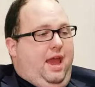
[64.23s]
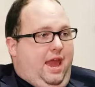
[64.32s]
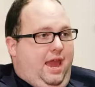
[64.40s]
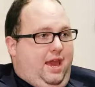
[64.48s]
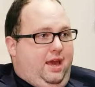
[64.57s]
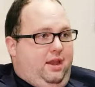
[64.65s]

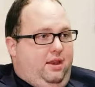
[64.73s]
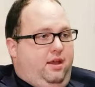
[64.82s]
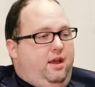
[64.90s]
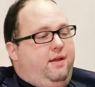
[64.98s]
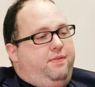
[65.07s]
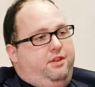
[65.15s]
and
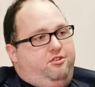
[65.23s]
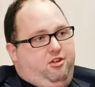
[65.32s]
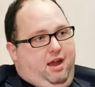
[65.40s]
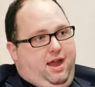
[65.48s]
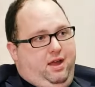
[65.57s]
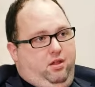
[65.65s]
the
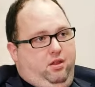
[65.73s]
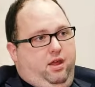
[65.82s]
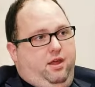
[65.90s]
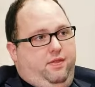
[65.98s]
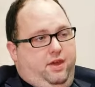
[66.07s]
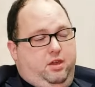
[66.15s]
child
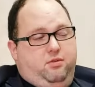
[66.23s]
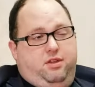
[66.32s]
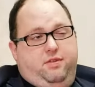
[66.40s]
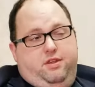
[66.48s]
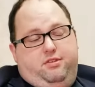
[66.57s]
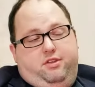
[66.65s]
that you
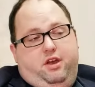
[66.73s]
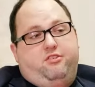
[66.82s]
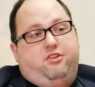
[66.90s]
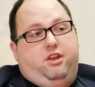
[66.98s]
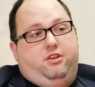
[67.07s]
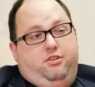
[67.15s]
did this
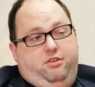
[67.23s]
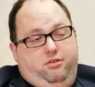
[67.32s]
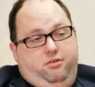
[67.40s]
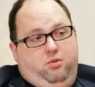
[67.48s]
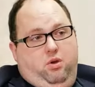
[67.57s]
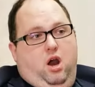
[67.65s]
touching
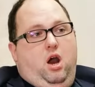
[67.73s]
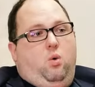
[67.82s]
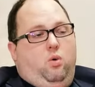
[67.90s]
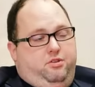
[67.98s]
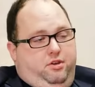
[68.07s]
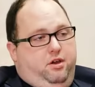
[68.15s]
to
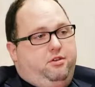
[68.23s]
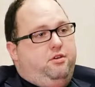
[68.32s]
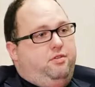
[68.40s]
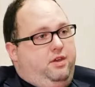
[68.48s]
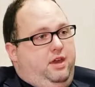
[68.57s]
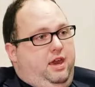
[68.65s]
was under
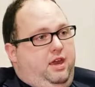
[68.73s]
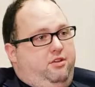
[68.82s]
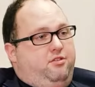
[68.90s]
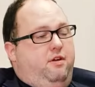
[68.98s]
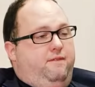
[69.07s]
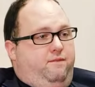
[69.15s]
the
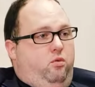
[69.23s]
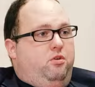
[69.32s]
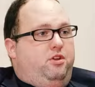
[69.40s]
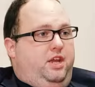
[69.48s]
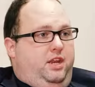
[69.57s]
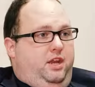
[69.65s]
age of
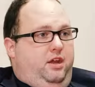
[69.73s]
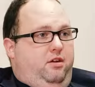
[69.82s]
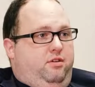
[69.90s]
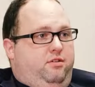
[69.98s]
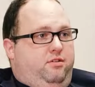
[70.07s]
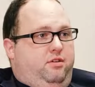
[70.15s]
14
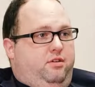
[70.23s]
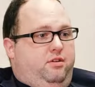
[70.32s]
years.